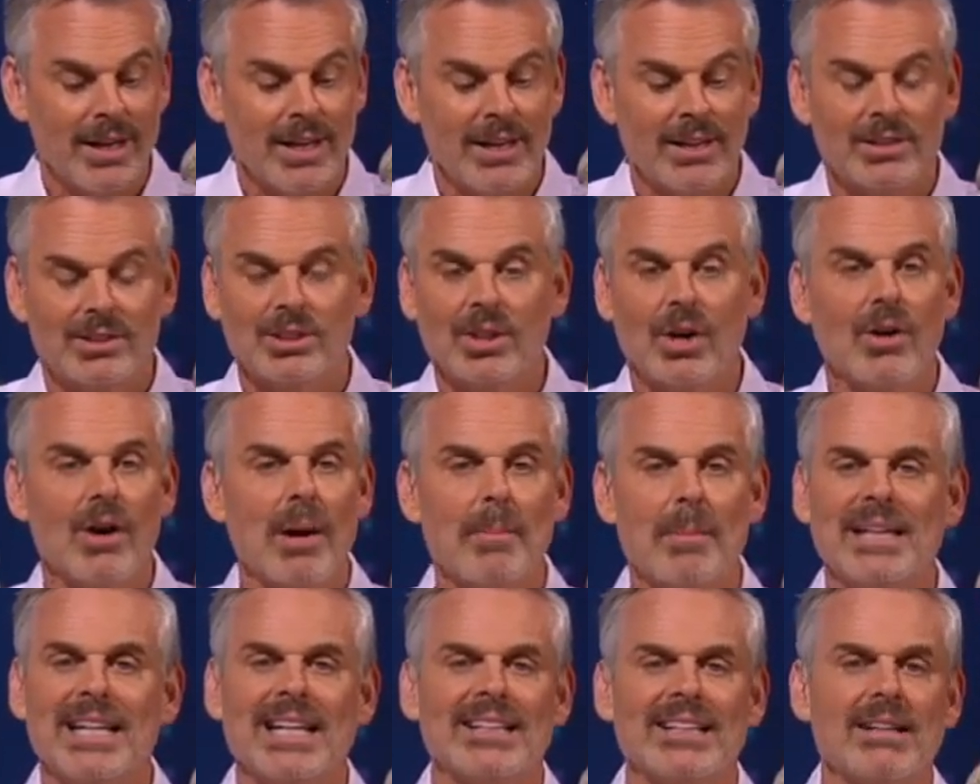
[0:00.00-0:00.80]
So, I
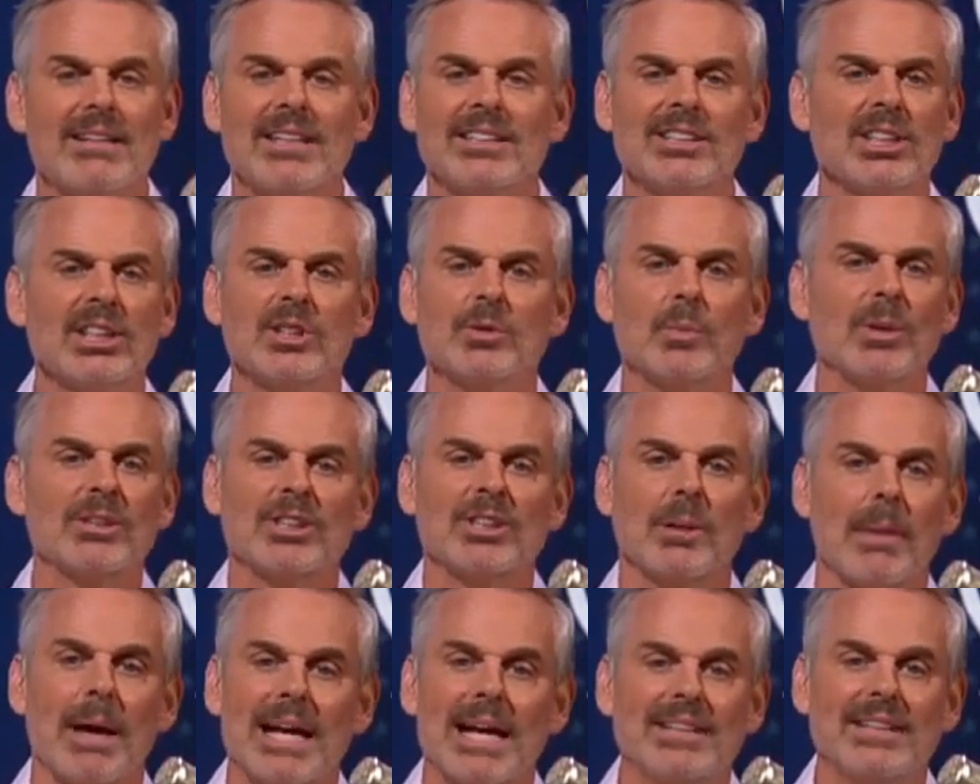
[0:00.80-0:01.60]
mean, this is what's
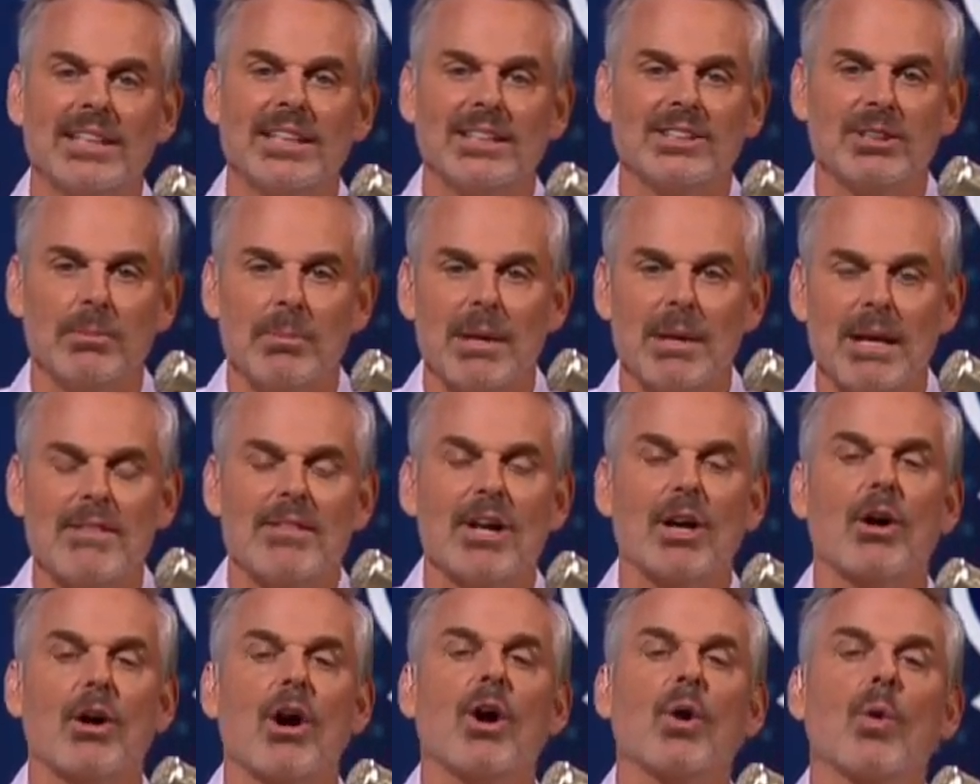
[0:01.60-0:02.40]
amazing to me.
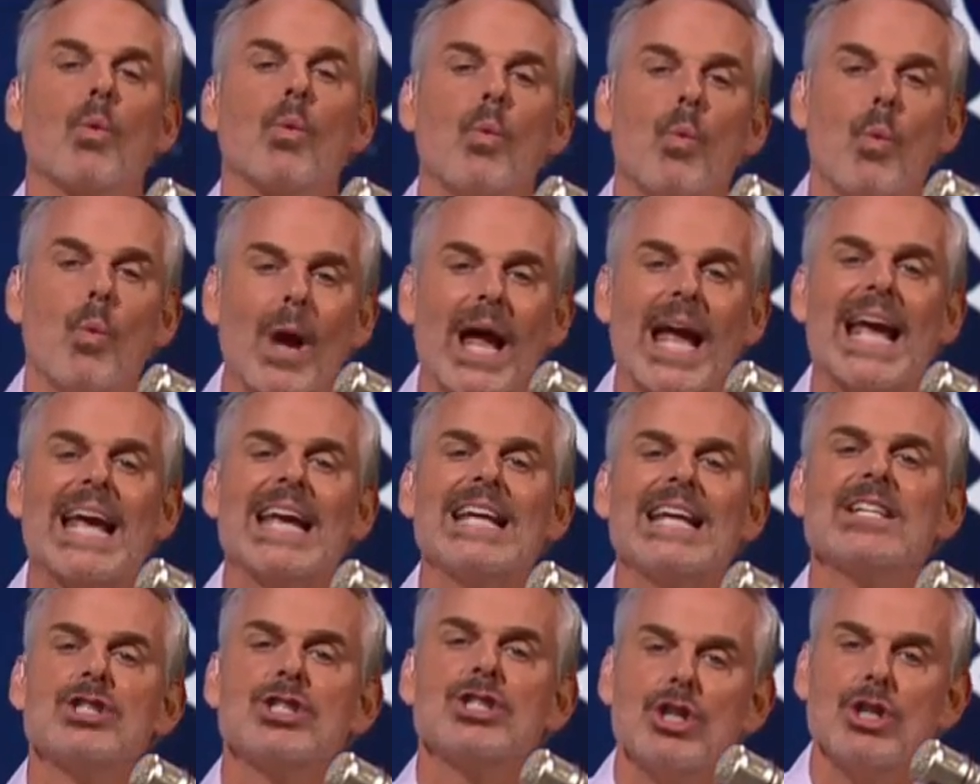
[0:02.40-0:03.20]
There are
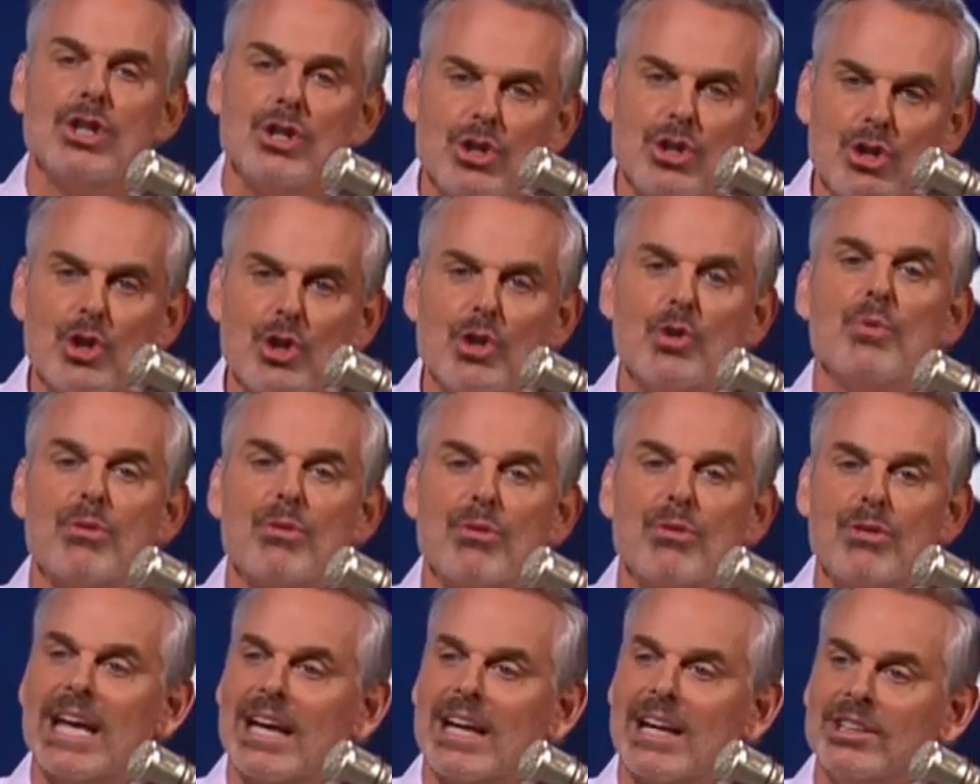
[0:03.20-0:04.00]
ways to do
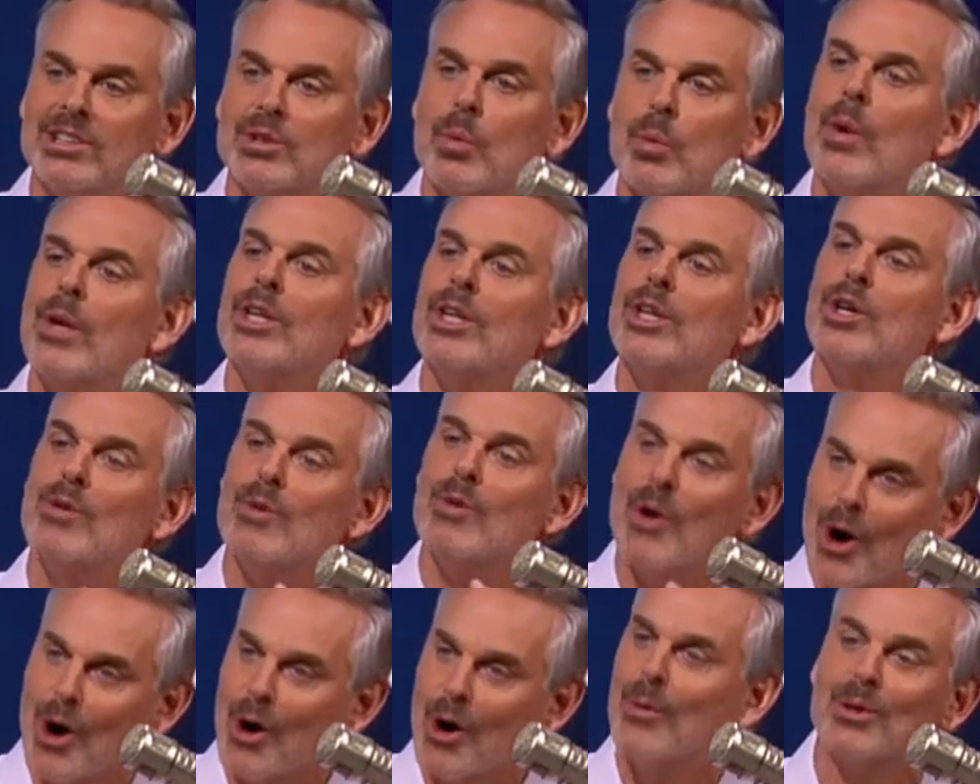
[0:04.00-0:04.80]
things when you
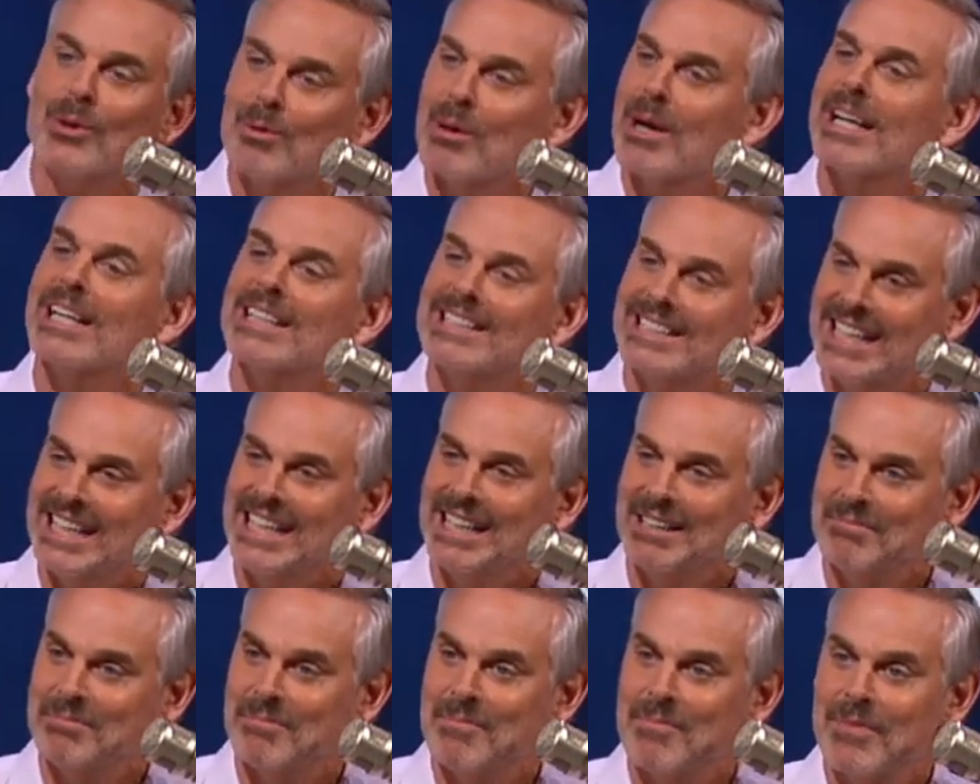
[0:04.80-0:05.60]
own or run a
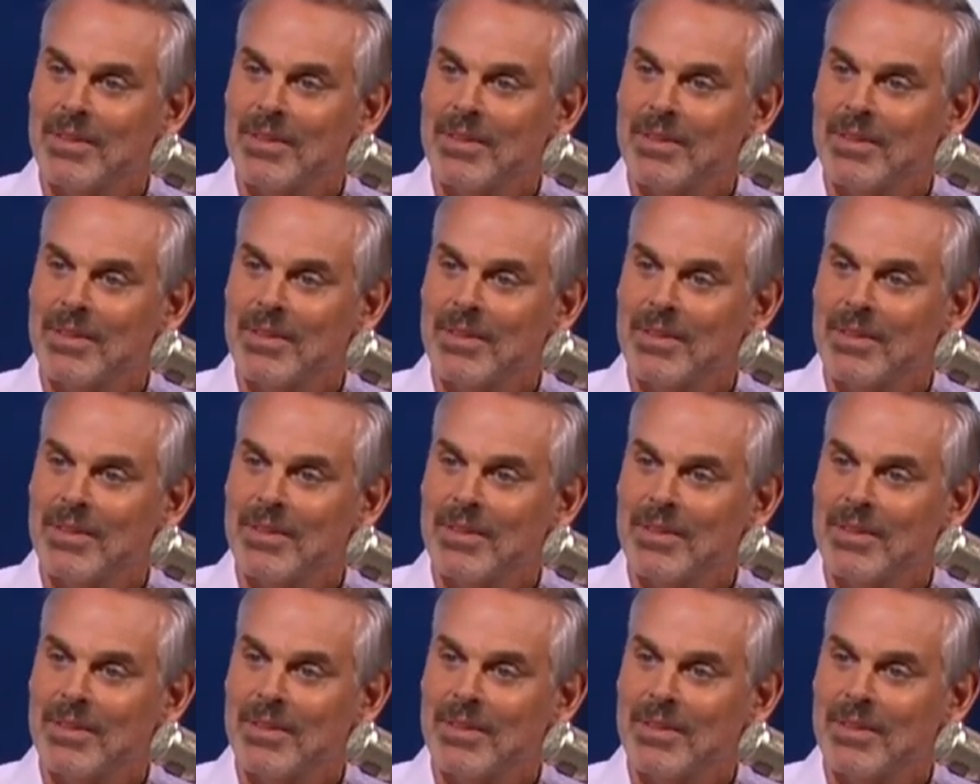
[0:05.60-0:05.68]
team.